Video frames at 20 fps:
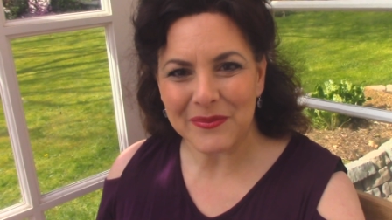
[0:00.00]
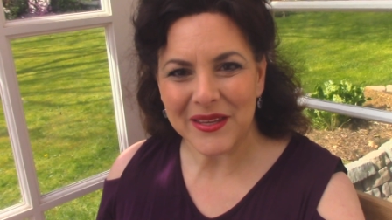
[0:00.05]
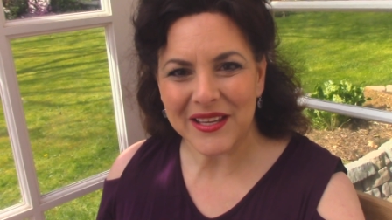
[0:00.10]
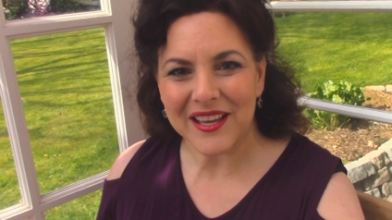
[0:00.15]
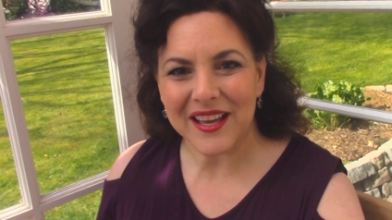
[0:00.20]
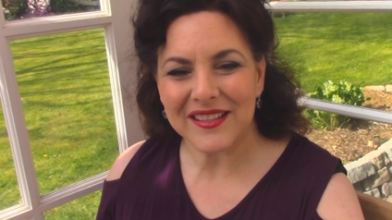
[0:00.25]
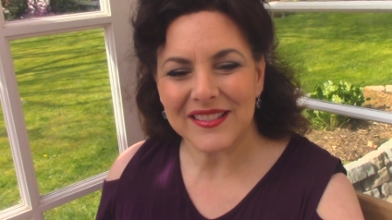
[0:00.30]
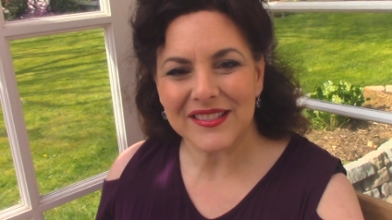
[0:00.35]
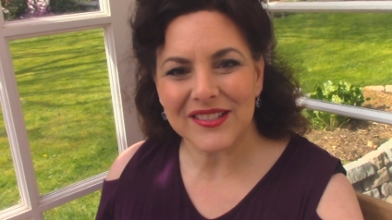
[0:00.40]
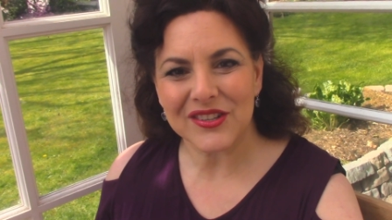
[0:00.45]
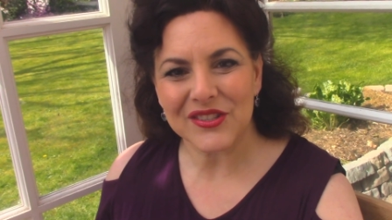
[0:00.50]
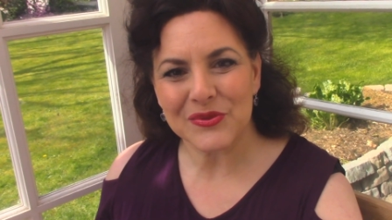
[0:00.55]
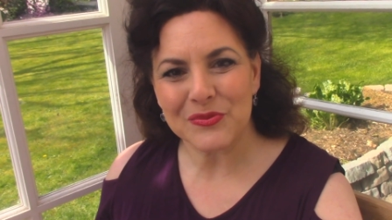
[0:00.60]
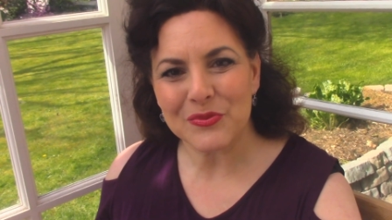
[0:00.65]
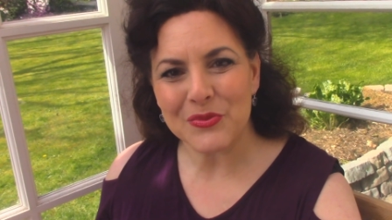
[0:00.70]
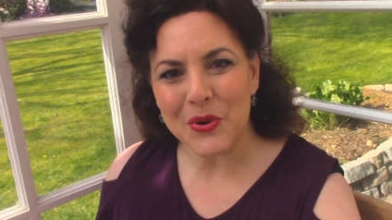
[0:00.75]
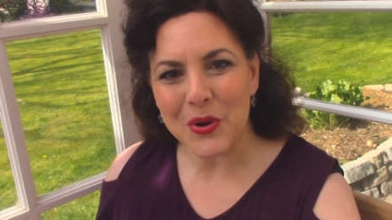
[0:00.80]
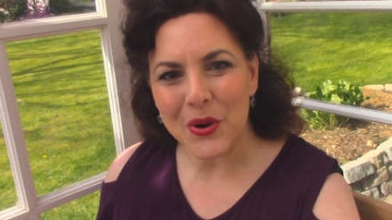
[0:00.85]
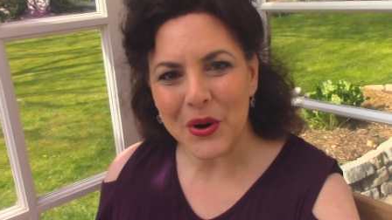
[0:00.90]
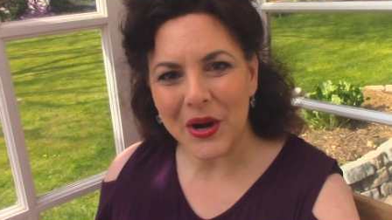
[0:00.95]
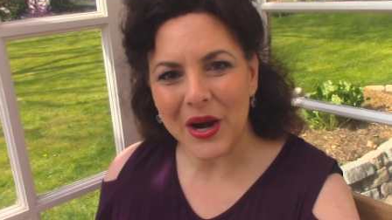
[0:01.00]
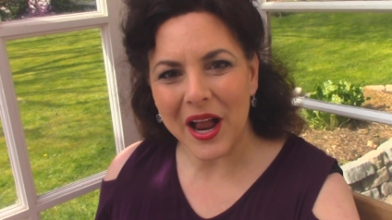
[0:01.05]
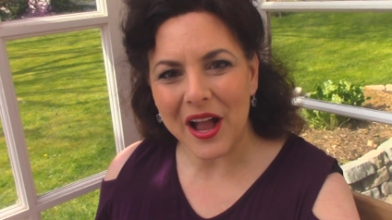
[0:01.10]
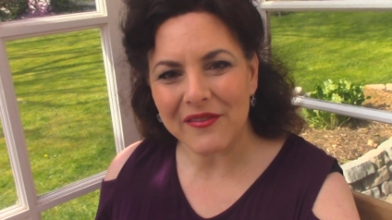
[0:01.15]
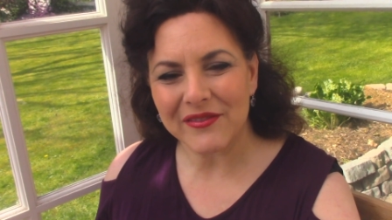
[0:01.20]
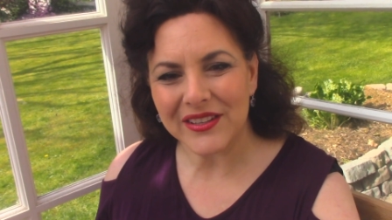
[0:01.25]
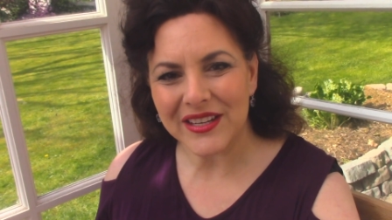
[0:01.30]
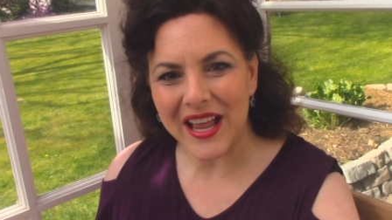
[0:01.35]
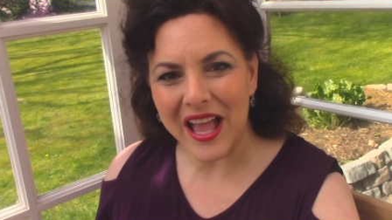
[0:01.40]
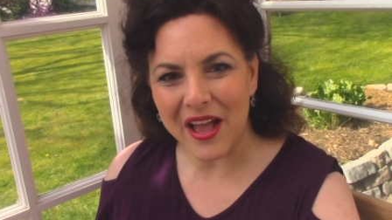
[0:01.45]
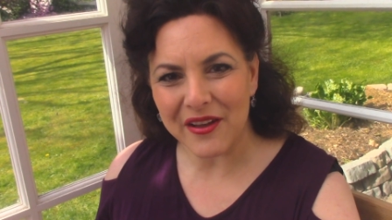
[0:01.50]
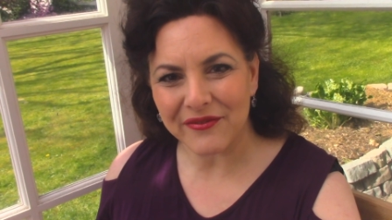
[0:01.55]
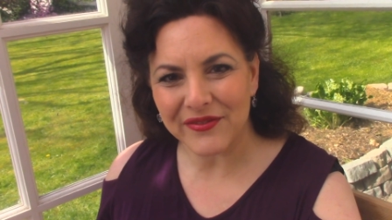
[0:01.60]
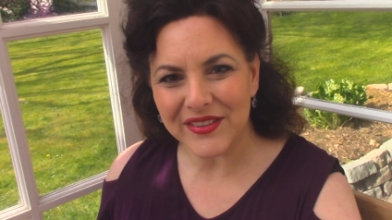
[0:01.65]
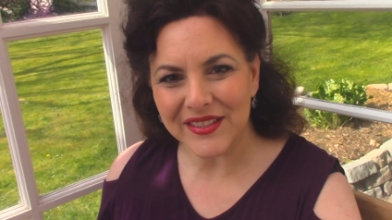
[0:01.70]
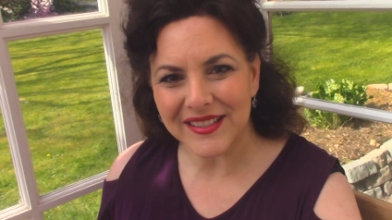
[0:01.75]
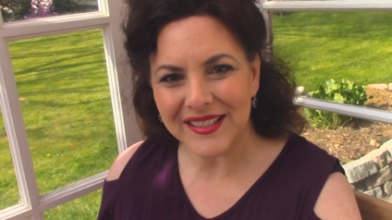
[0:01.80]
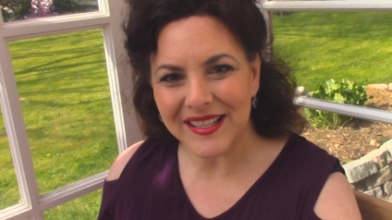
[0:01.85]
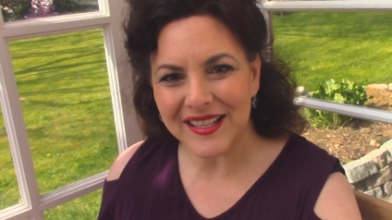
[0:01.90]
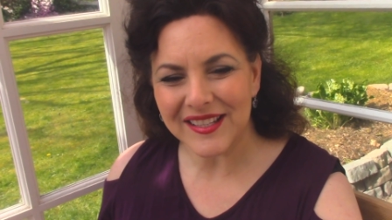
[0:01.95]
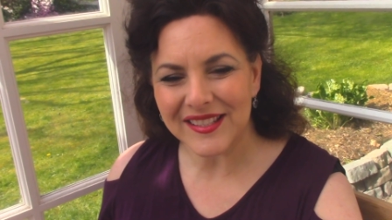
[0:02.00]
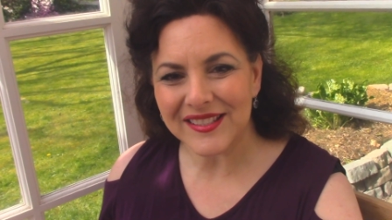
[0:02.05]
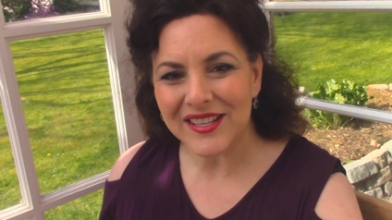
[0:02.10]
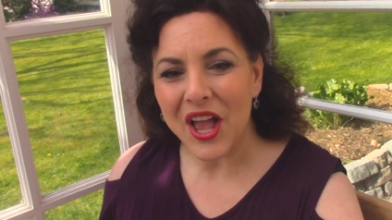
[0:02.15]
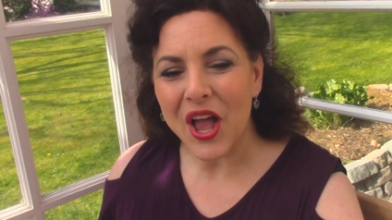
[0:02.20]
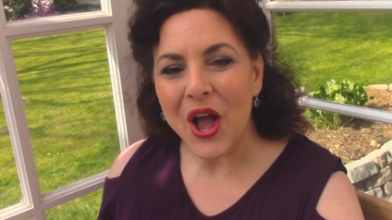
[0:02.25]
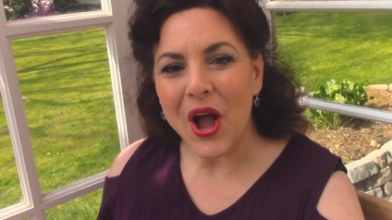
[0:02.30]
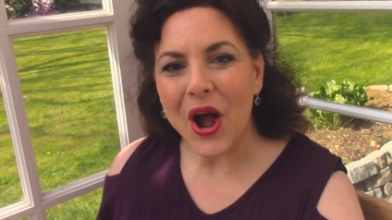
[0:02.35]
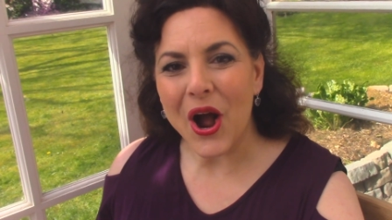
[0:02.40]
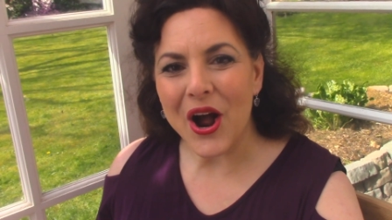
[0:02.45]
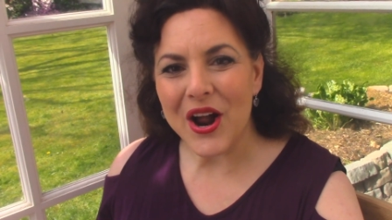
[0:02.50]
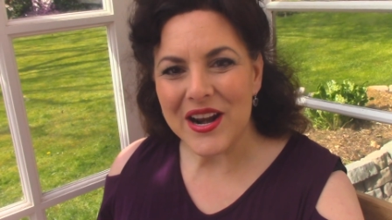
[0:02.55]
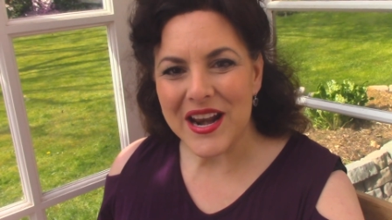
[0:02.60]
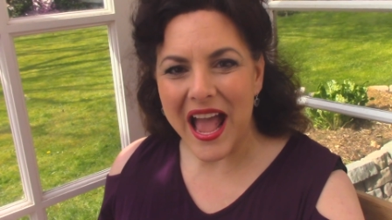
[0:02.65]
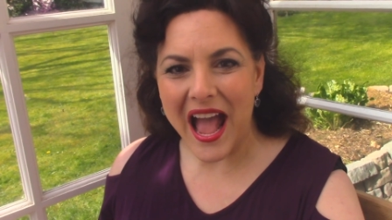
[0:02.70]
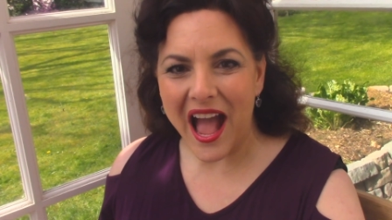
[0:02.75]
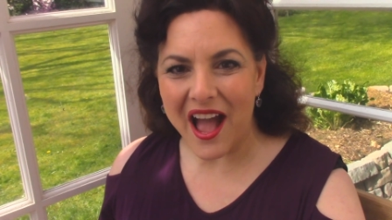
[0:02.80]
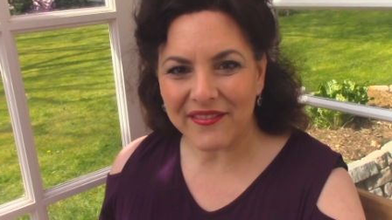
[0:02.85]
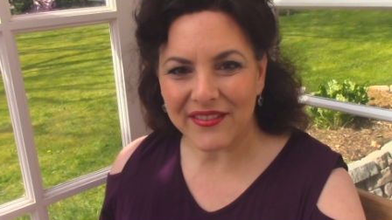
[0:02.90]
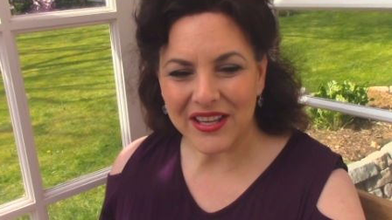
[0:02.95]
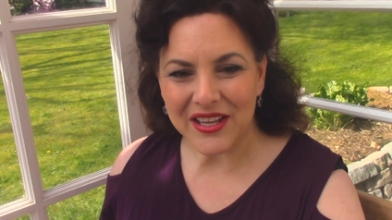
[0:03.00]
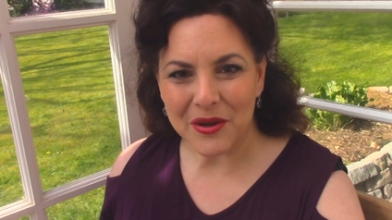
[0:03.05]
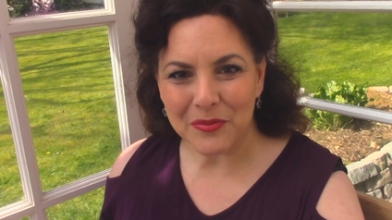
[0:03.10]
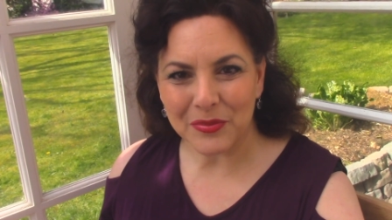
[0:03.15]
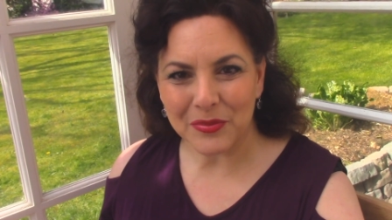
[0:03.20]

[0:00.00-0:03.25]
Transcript: because there's more of an emphasis on having a